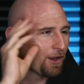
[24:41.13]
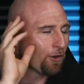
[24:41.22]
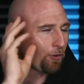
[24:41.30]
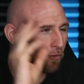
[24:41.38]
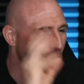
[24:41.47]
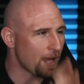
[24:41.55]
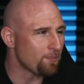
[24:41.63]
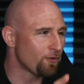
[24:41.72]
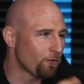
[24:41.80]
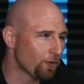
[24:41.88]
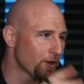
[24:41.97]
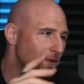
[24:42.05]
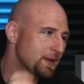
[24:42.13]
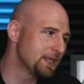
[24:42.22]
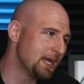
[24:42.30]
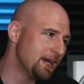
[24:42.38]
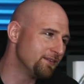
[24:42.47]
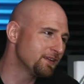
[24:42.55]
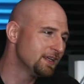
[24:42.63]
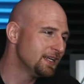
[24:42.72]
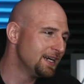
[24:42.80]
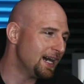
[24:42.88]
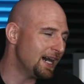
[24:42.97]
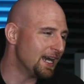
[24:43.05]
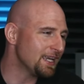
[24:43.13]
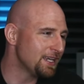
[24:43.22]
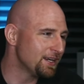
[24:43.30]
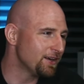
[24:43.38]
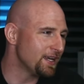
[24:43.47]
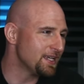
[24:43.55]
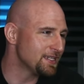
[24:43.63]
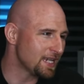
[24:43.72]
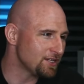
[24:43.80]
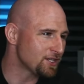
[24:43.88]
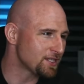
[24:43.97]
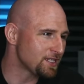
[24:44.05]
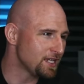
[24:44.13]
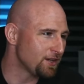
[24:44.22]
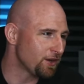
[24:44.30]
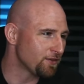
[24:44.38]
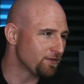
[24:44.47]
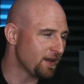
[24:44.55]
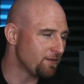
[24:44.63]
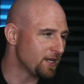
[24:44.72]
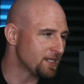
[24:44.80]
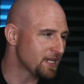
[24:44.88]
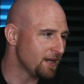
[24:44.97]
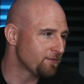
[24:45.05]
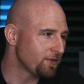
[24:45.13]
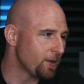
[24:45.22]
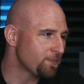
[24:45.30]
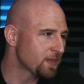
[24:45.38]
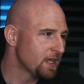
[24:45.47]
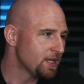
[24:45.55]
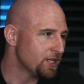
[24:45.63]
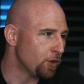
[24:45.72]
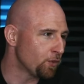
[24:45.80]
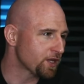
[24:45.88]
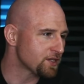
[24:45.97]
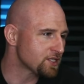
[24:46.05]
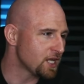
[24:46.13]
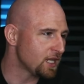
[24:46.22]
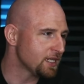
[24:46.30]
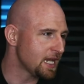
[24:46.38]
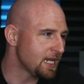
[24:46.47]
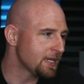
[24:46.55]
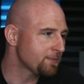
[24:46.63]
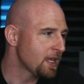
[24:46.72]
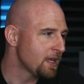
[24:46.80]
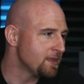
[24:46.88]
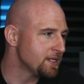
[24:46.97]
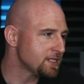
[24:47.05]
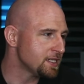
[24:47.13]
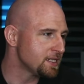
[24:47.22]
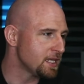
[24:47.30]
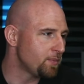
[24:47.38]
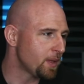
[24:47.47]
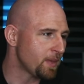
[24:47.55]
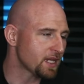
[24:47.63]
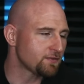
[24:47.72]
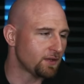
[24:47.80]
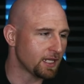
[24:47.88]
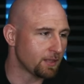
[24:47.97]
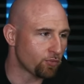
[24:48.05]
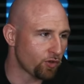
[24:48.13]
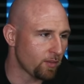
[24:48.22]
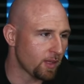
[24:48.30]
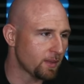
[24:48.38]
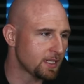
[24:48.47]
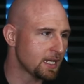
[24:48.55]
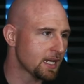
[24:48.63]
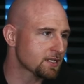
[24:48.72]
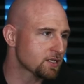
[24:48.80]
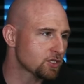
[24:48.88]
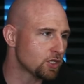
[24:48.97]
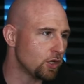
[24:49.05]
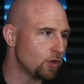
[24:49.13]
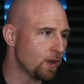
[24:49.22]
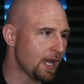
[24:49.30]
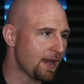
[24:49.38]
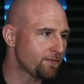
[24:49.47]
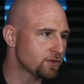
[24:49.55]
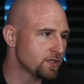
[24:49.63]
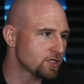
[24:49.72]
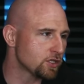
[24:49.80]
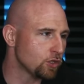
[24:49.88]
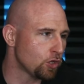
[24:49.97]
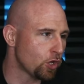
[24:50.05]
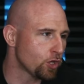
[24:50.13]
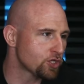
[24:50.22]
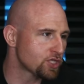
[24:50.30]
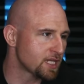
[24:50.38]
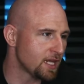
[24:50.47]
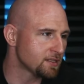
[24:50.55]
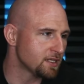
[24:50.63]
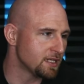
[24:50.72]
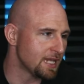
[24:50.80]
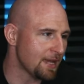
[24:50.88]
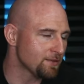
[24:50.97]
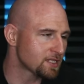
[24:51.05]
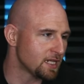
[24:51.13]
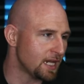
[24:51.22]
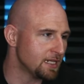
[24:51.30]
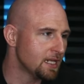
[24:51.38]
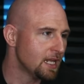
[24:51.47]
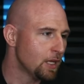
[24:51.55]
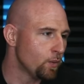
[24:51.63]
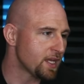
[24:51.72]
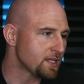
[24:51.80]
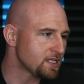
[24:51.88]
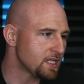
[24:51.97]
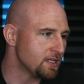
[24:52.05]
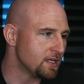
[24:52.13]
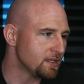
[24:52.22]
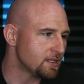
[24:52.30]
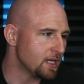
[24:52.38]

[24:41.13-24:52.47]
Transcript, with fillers: right before going live. Here is, as you can see here on the 5-minute time frame, you know, we're consolidating. This is the BitMEX funding and premium index. So after this large sell to the downside, we can see that